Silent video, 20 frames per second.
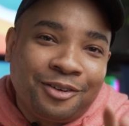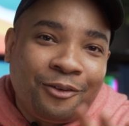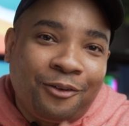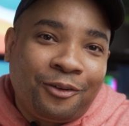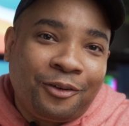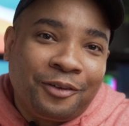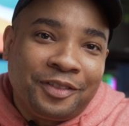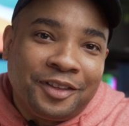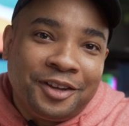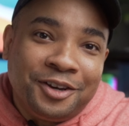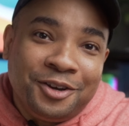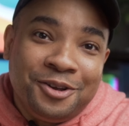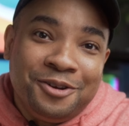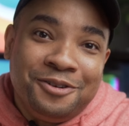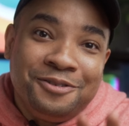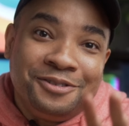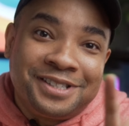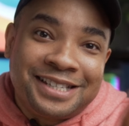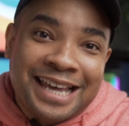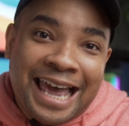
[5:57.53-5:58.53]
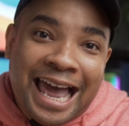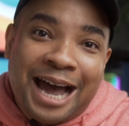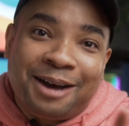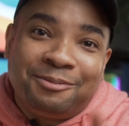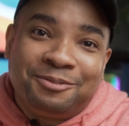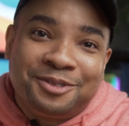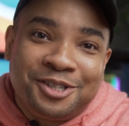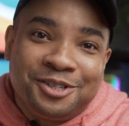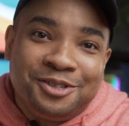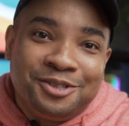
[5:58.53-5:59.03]
or the new
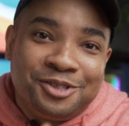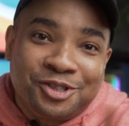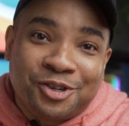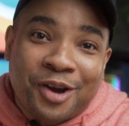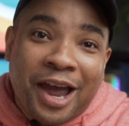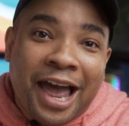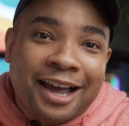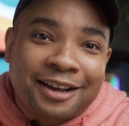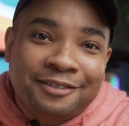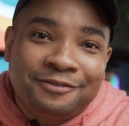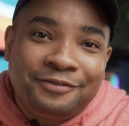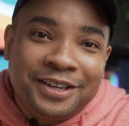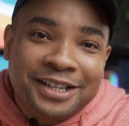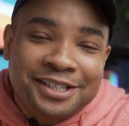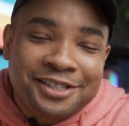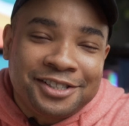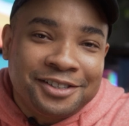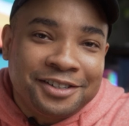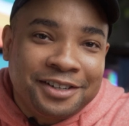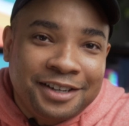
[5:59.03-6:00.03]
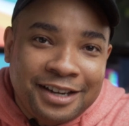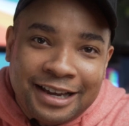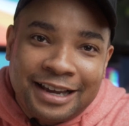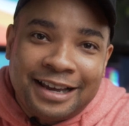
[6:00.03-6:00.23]
tap to track feature,